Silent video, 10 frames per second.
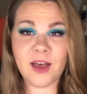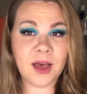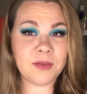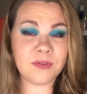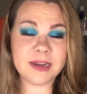
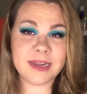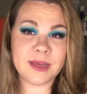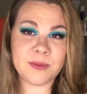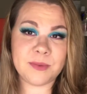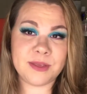I really
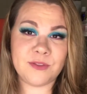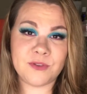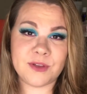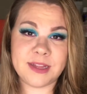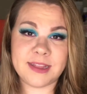hope you
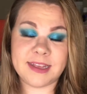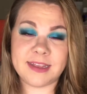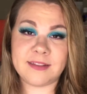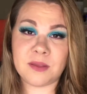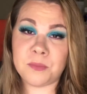enjoyed
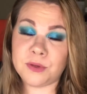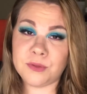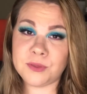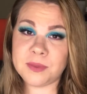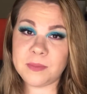this. Will
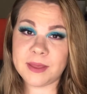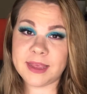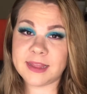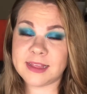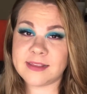you be
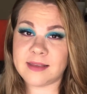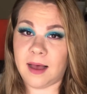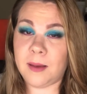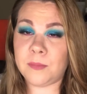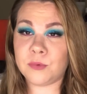picking this
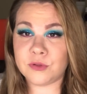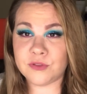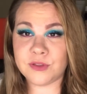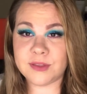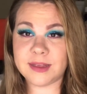up? What
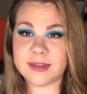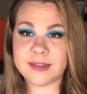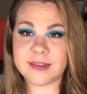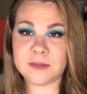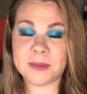do you think
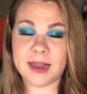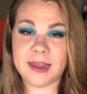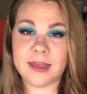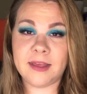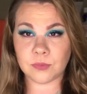of this
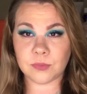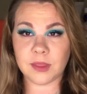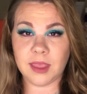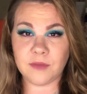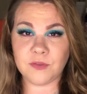palette?
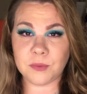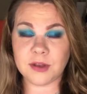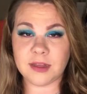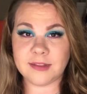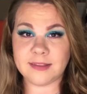If you would
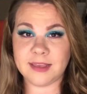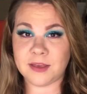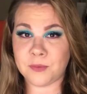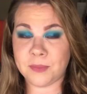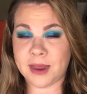like to see a
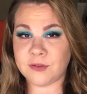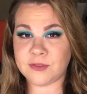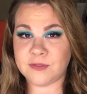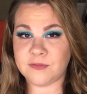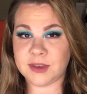
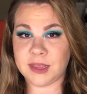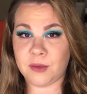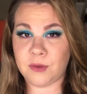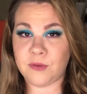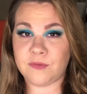comparison
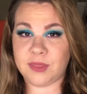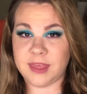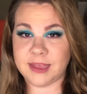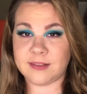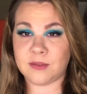video of
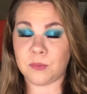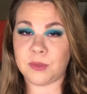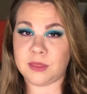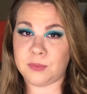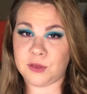this
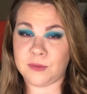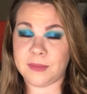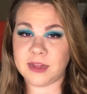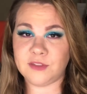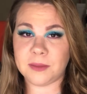with the Book of
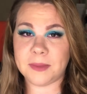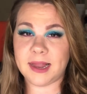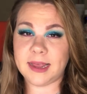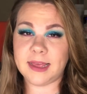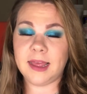Magic
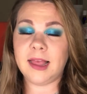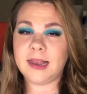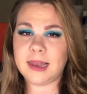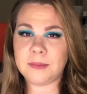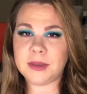palette,
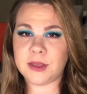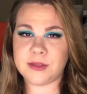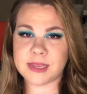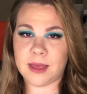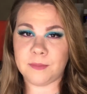let me know
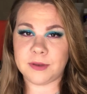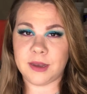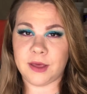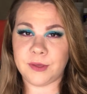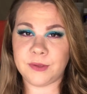down
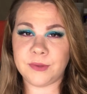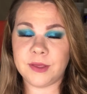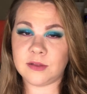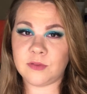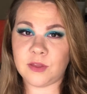below.
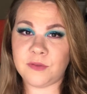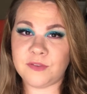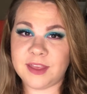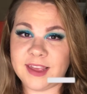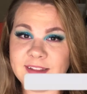Don't
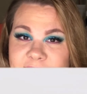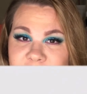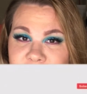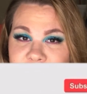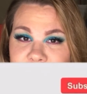forget to
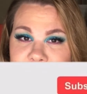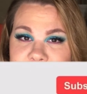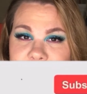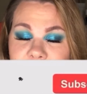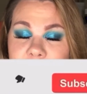give a
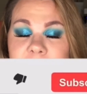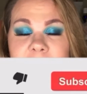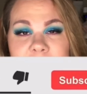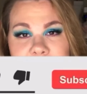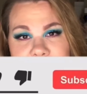thumbs up,
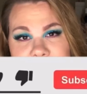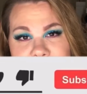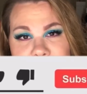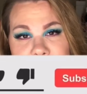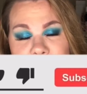hit that
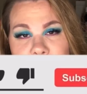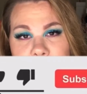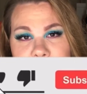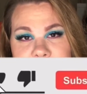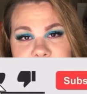
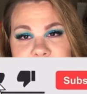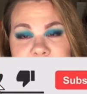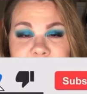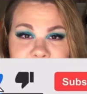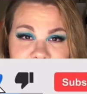subscribe button
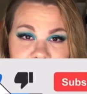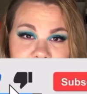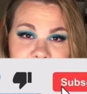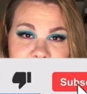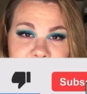and turn
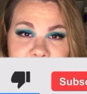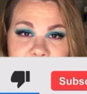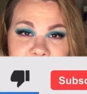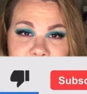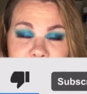that
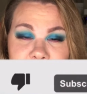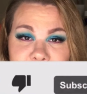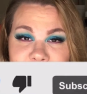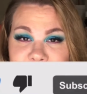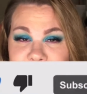notification
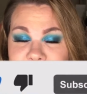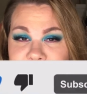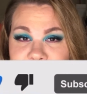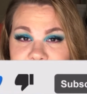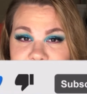bell so you're
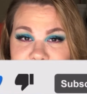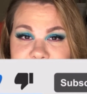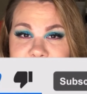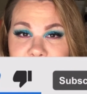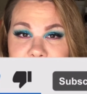notified
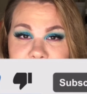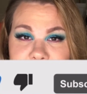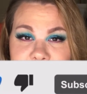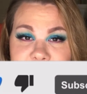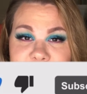every time I
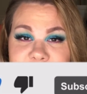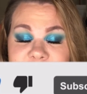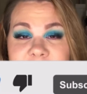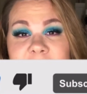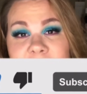upload,
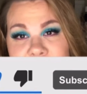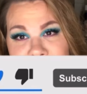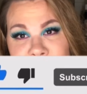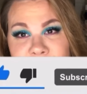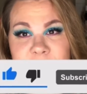and
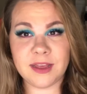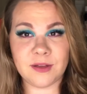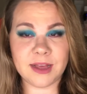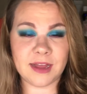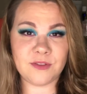hopefully
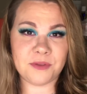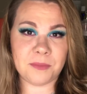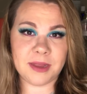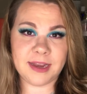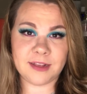I'll catch you in
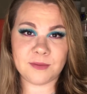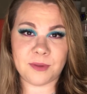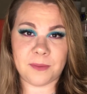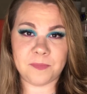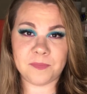my next
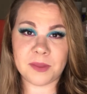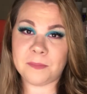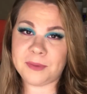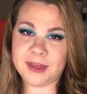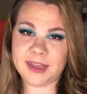one.
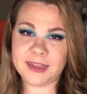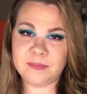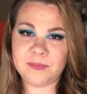Bye!